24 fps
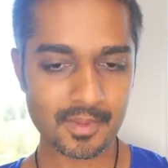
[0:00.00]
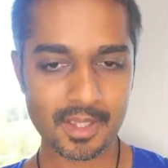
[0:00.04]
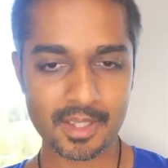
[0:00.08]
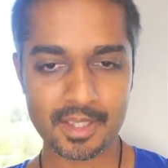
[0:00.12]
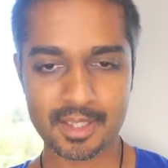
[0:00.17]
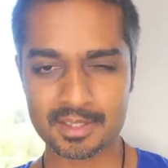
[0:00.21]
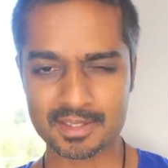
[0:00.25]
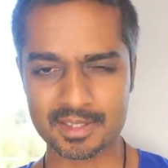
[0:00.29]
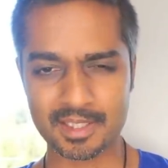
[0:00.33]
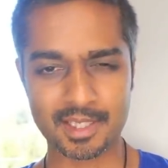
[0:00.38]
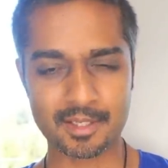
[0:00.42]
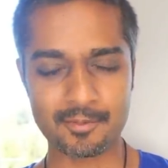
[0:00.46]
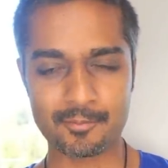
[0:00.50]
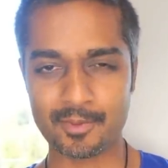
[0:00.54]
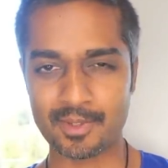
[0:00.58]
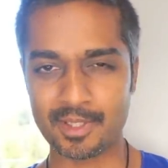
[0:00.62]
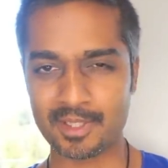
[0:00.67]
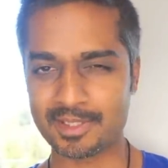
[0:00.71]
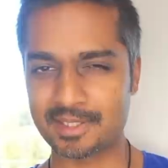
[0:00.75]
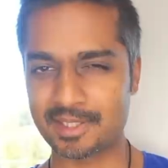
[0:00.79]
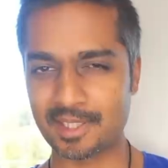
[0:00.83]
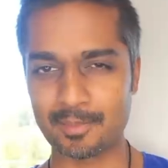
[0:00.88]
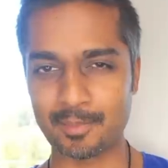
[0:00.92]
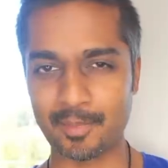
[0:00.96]
because I didn't really
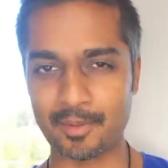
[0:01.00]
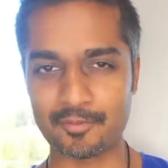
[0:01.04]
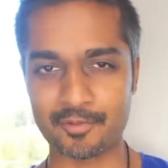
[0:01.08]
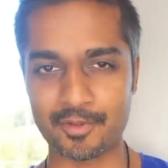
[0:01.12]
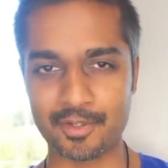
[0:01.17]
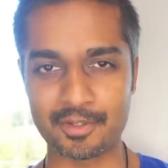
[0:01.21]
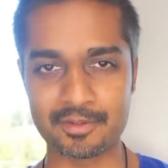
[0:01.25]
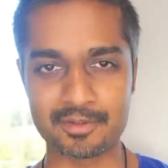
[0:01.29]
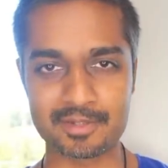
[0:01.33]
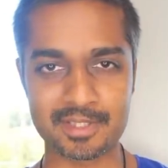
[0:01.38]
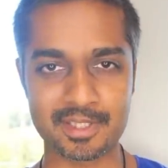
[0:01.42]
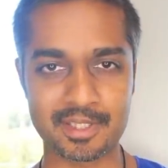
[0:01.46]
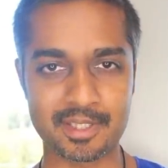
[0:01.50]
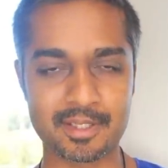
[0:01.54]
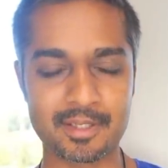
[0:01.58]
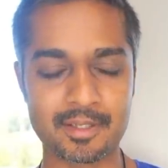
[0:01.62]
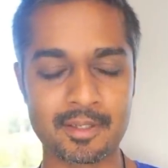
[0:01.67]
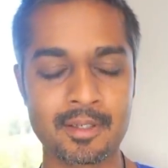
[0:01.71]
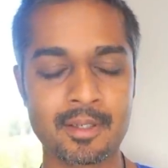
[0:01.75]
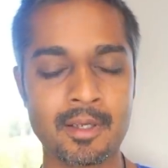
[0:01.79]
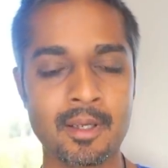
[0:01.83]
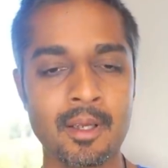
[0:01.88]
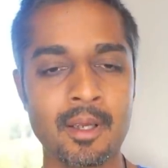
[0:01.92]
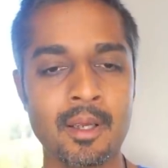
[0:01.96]
see them ever using
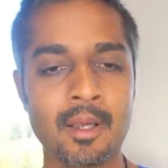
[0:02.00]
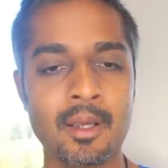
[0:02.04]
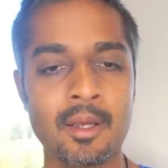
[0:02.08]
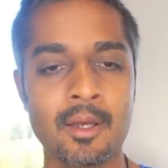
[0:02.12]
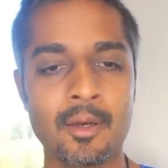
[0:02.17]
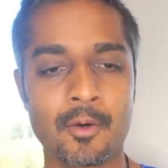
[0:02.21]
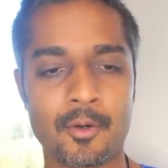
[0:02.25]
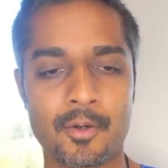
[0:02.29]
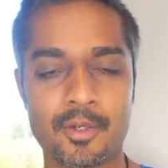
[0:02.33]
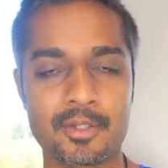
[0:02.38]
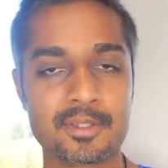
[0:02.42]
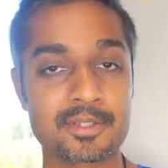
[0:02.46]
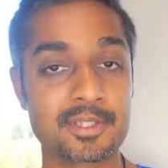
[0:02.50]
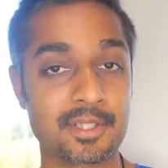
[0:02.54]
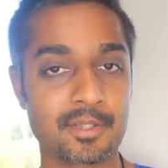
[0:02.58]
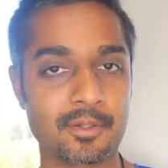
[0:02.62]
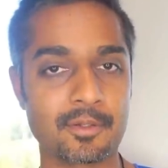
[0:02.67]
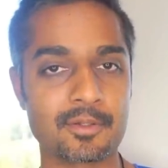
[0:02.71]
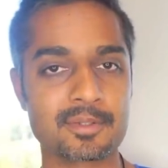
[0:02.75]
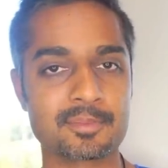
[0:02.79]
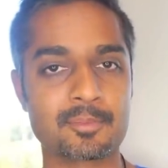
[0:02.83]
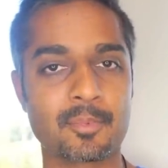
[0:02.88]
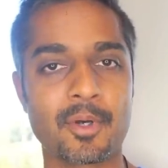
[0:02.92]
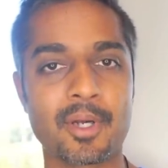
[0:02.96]
it or using
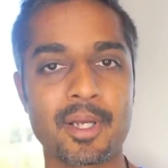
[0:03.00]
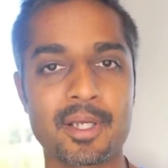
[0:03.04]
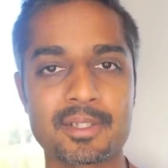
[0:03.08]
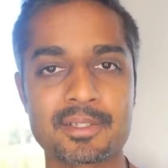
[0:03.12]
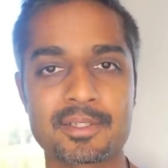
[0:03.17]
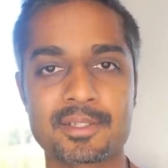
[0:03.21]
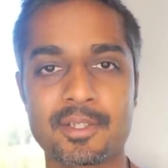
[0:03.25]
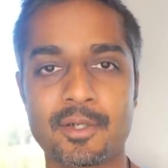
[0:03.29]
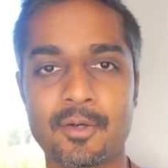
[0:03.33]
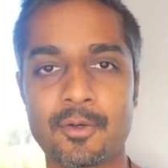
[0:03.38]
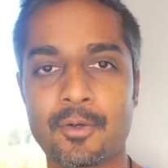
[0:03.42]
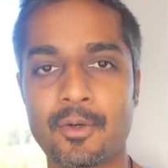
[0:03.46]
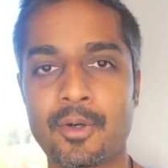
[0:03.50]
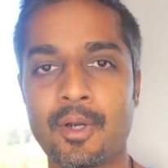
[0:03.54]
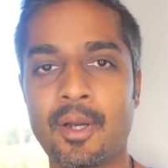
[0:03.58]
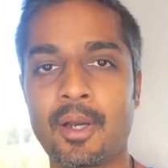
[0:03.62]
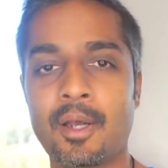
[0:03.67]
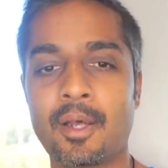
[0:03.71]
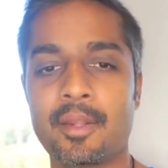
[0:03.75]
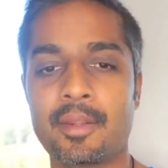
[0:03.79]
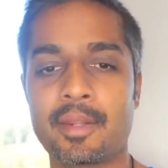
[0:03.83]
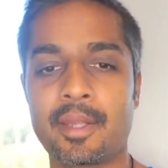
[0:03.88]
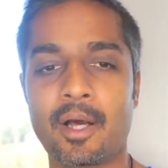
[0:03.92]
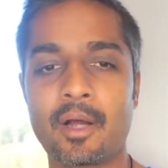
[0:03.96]
those brands. So
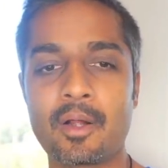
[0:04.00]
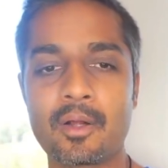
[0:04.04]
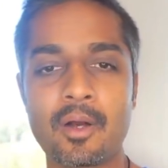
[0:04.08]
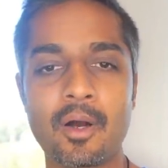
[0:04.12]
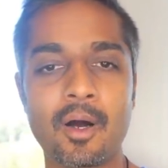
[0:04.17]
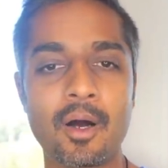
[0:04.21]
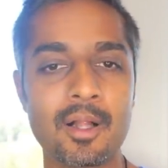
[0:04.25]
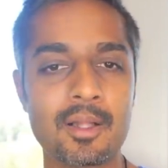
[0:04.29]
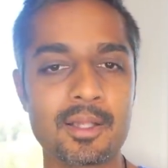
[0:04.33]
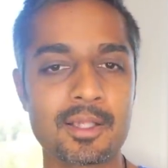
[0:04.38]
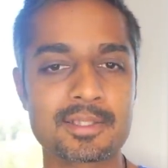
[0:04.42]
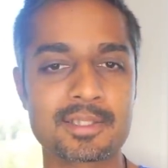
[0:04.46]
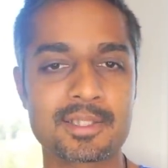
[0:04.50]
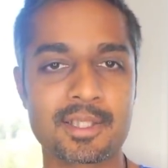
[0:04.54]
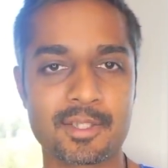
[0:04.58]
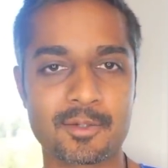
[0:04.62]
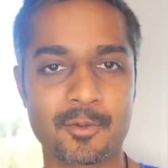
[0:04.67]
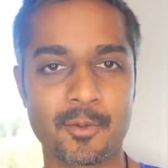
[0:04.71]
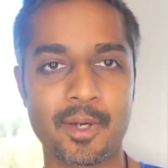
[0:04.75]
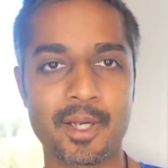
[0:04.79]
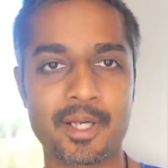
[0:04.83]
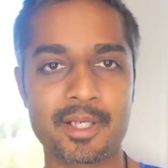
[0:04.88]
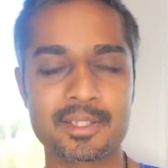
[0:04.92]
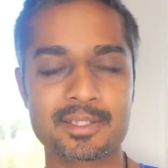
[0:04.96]
the alcohol isn't the
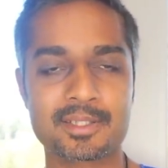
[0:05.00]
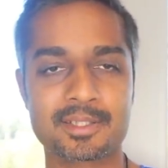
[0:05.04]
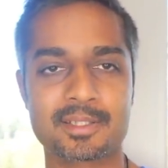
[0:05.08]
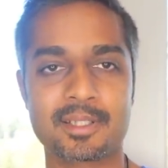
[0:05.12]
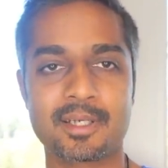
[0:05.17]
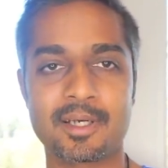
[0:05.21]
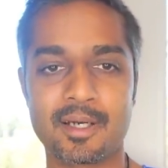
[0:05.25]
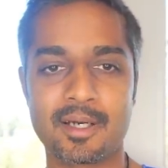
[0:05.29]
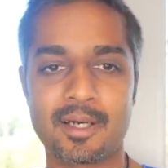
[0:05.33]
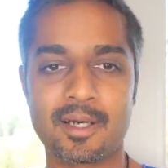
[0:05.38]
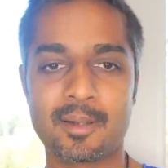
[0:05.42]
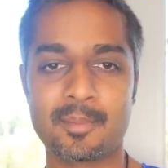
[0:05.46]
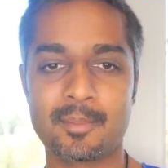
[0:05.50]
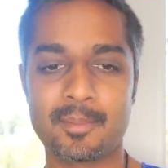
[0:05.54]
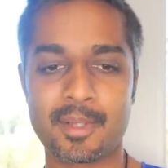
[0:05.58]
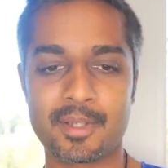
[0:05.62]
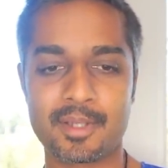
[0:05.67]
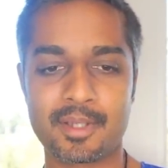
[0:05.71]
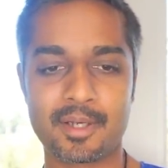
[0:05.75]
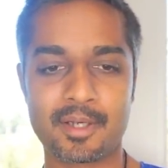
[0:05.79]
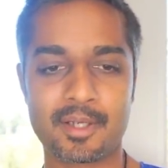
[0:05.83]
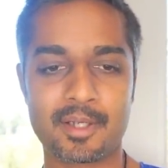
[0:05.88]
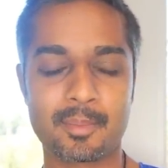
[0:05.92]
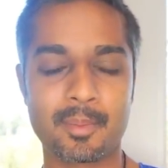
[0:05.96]
greatest. Um, I
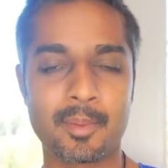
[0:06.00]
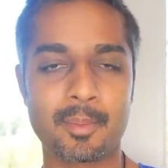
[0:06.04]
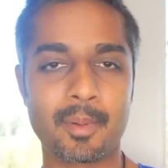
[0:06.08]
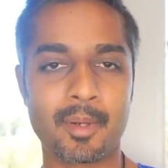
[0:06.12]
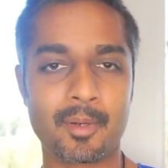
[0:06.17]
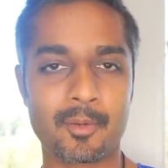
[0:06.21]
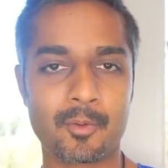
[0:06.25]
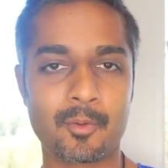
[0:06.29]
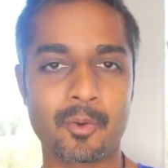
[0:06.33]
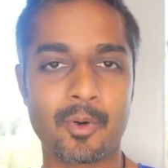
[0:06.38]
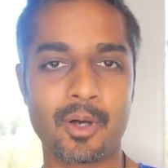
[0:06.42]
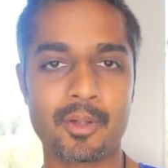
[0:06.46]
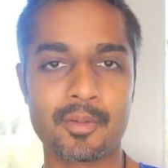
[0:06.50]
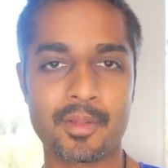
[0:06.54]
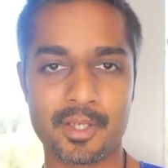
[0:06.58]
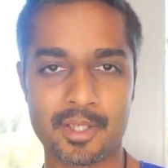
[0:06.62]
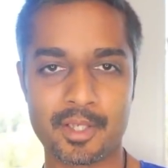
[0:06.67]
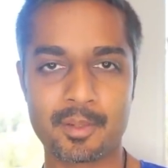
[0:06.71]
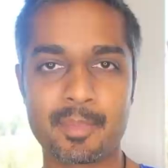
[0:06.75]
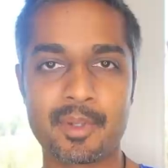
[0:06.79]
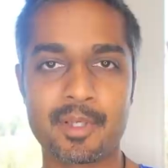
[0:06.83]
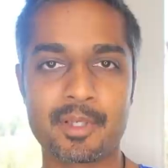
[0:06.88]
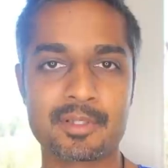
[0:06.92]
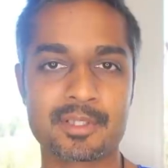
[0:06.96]
thought it could be better quality. They
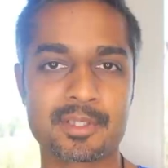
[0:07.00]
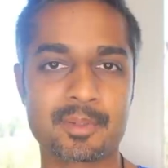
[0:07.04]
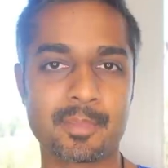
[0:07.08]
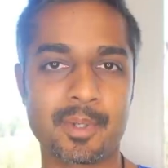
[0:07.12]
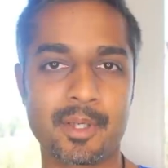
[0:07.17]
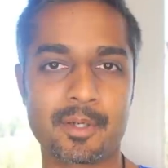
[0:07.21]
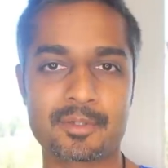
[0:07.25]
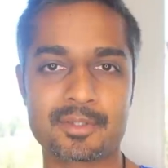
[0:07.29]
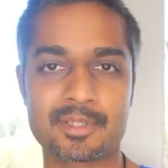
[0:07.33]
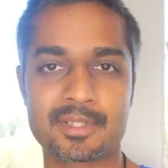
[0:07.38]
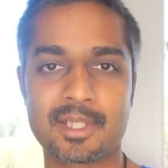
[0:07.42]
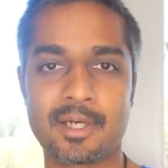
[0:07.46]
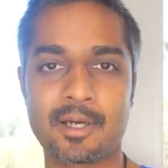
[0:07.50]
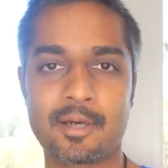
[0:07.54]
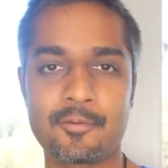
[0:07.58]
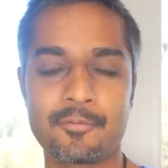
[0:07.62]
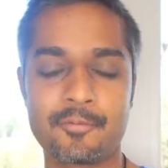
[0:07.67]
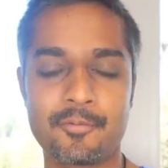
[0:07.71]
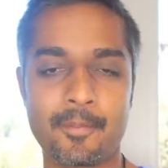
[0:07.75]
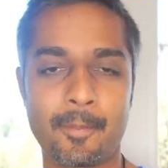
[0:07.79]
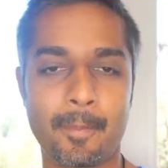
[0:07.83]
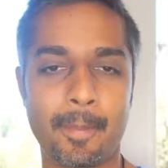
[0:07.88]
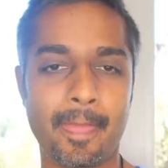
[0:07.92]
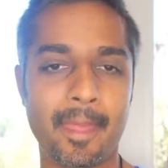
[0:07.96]
be using better
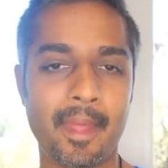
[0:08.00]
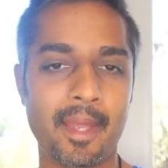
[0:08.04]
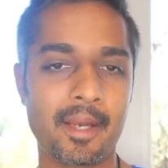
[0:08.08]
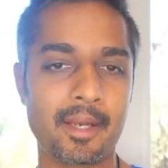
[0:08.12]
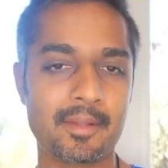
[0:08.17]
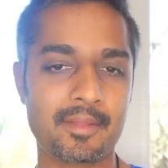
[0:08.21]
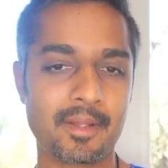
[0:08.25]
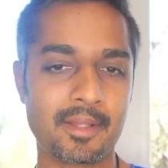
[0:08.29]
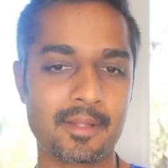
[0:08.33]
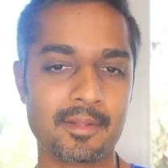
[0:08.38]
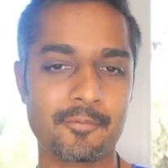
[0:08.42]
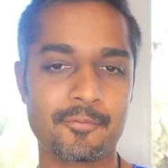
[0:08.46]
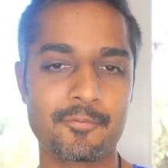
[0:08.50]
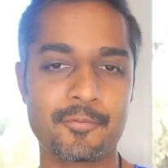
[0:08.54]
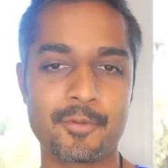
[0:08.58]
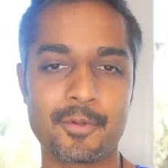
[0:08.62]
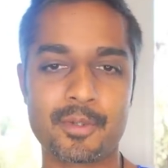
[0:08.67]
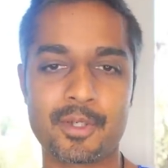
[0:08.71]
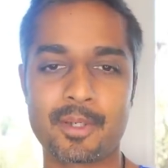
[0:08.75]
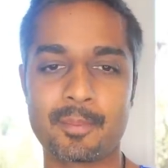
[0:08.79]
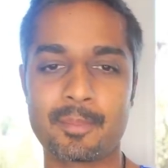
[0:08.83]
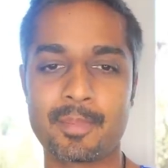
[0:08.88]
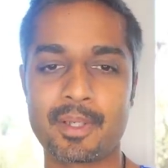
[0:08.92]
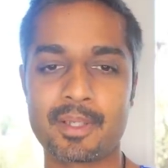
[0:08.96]
stuff, and I thought the
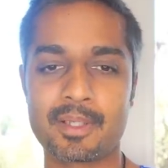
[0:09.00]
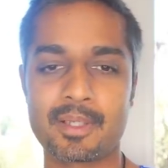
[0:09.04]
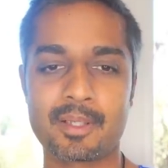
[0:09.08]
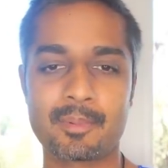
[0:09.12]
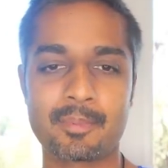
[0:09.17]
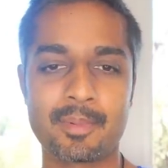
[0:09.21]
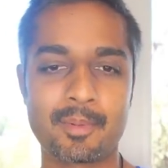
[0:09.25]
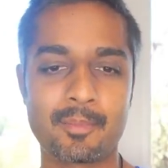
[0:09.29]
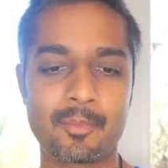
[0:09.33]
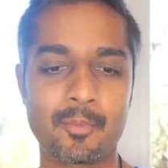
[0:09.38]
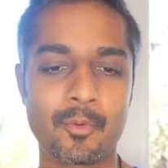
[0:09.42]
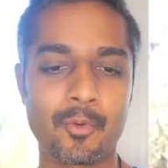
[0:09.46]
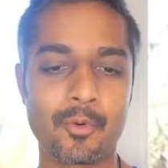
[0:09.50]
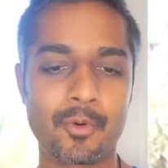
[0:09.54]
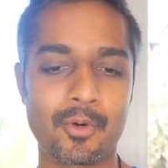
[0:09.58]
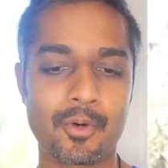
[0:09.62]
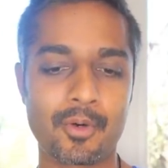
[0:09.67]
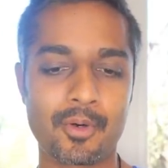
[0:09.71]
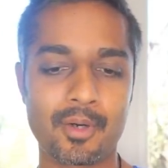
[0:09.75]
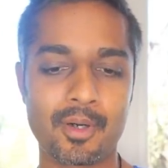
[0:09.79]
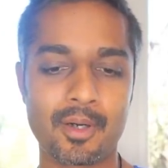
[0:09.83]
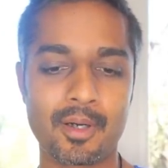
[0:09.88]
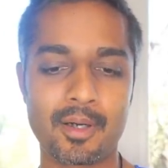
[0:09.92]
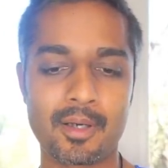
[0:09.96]
food could be a little bit
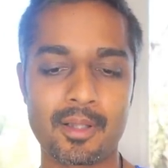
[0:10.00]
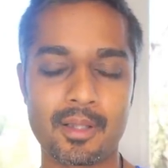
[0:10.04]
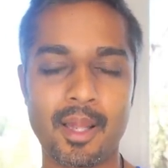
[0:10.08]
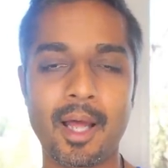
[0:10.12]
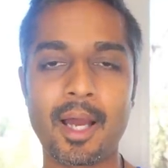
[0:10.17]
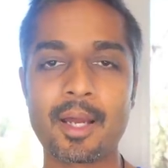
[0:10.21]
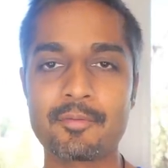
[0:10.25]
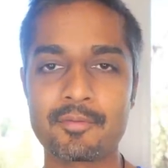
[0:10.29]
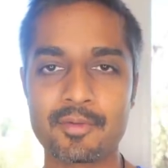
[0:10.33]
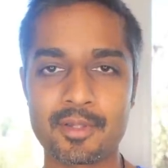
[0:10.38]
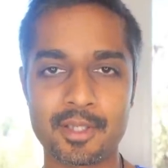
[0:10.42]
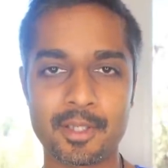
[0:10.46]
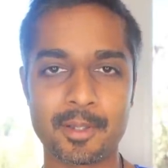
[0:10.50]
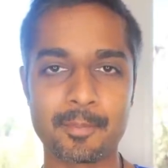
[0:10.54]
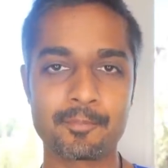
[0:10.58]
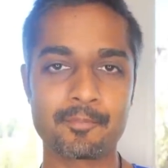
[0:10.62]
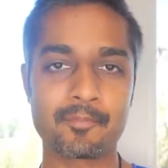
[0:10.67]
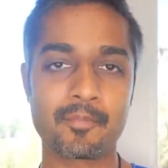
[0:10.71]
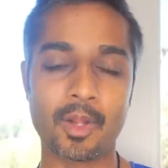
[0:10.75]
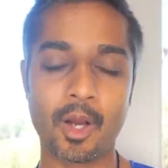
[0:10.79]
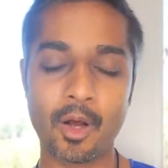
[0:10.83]
more uh, lively.